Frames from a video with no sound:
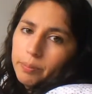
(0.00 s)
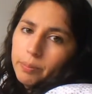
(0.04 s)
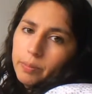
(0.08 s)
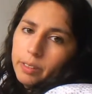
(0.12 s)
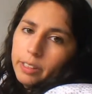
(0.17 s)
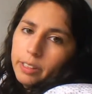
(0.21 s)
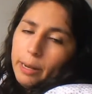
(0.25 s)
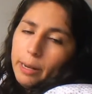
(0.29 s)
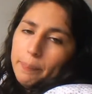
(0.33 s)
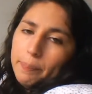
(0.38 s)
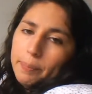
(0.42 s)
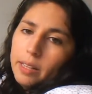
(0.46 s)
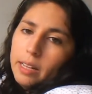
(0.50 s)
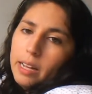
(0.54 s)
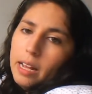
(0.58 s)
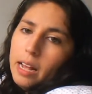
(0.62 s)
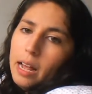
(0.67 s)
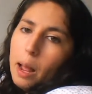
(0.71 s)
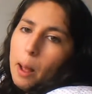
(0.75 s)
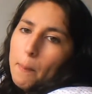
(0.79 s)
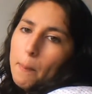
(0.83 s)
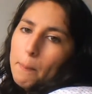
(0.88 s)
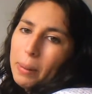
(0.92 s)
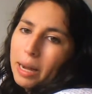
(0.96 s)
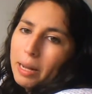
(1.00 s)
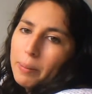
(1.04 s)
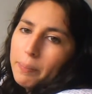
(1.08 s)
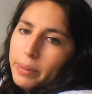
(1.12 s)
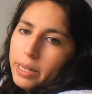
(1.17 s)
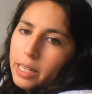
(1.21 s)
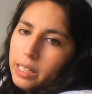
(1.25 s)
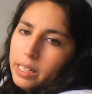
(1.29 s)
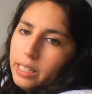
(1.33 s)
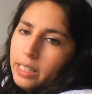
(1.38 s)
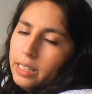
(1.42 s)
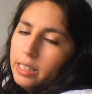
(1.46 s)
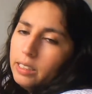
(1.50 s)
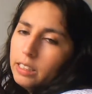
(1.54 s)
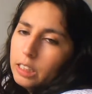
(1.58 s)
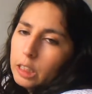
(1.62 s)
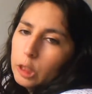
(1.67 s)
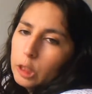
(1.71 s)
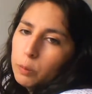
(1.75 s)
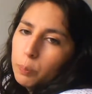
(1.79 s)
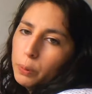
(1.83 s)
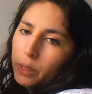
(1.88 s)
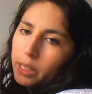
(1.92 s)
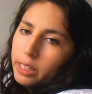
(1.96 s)
Okay. My median
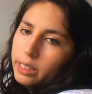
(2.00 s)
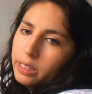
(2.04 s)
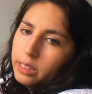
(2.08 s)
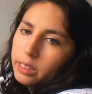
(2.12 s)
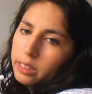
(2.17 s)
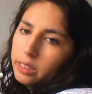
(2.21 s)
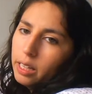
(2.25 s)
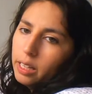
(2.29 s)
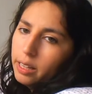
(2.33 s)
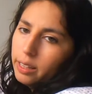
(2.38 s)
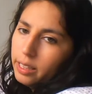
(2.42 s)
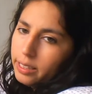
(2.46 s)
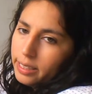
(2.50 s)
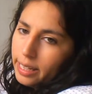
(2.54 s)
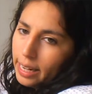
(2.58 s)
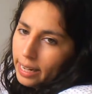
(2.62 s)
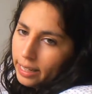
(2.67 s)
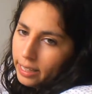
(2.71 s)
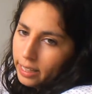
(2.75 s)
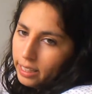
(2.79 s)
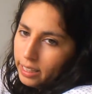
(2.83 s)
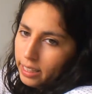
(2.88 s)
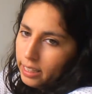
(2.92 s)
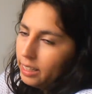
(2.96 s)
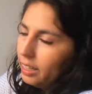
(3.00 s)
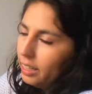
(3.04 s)
splits the data